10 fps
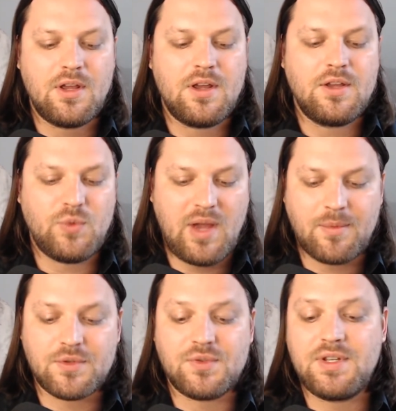So what
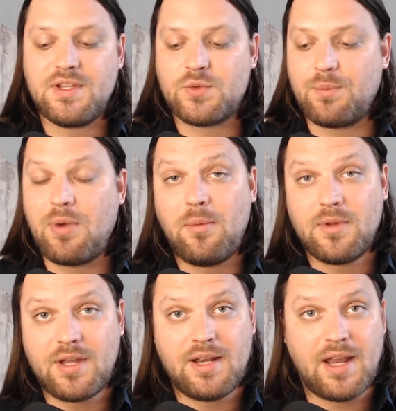happens? You see this
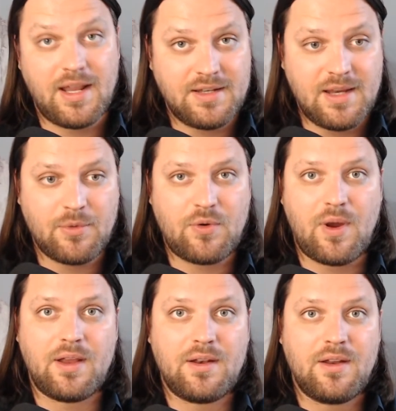Republican and
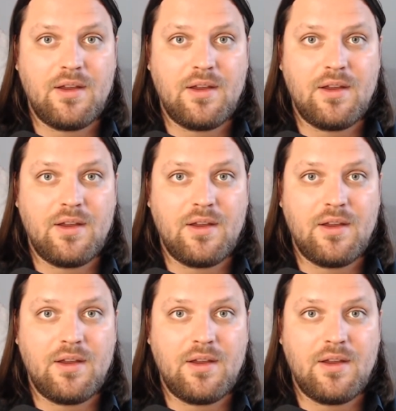Democrat,